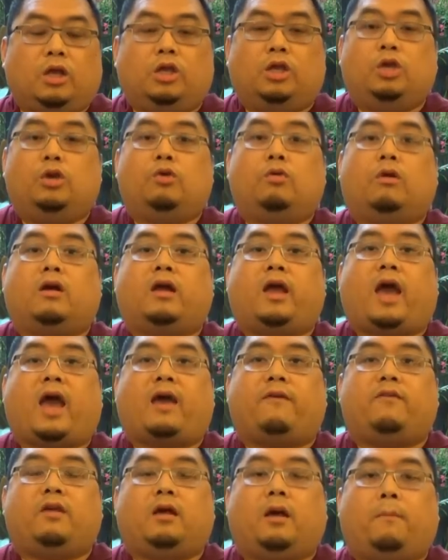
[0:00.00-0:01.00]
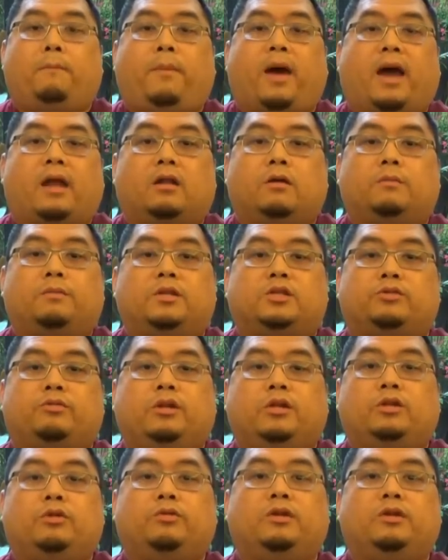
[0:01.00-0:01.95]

you are having a battle between